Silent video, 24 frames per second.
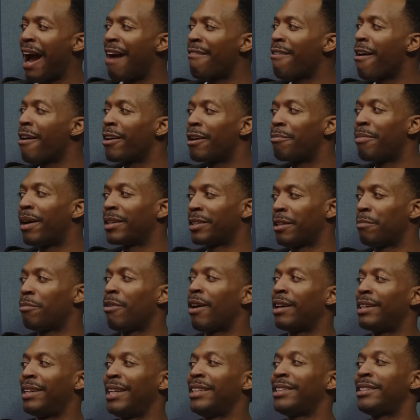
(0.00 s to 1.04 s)
I've heard about them
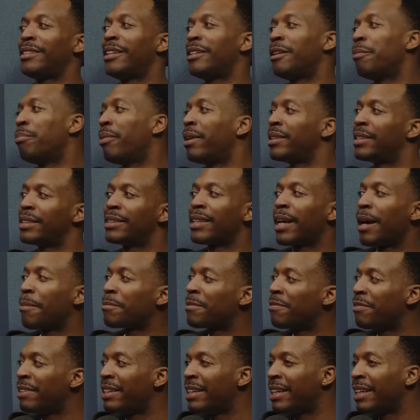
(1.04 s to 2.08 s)
auditioning a bunch of
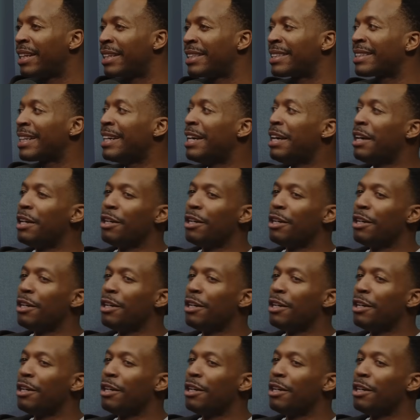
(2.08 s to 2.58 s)
times for this,